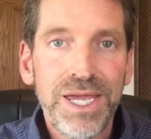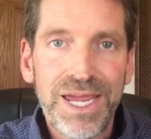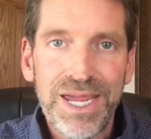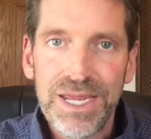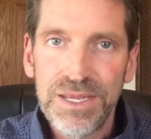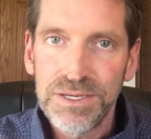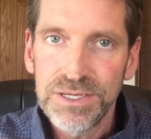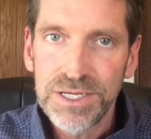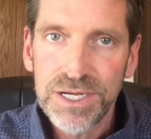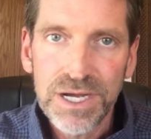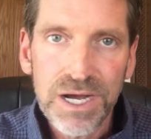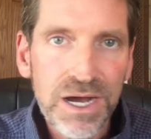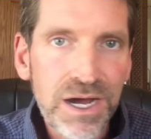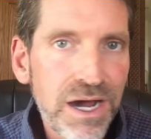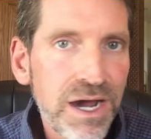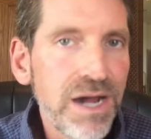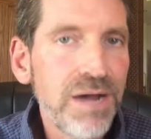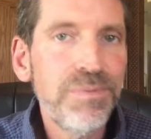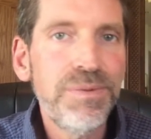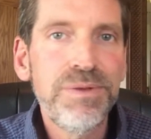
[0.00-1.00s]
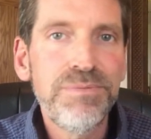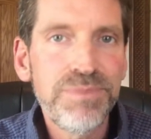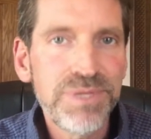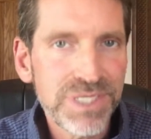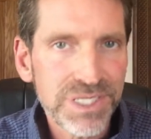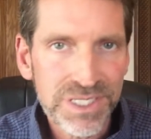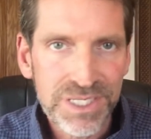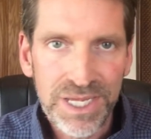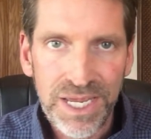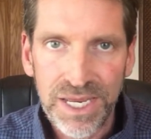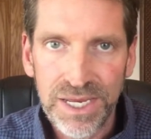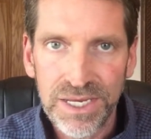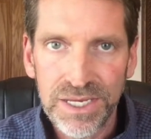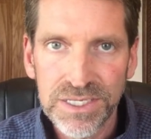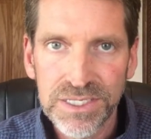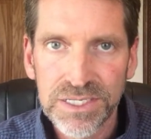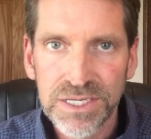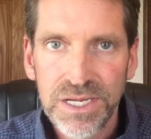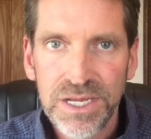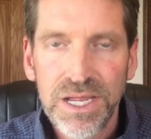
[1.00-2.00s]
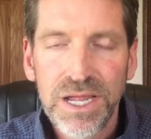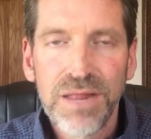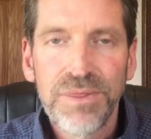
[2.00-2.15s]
and common mistakes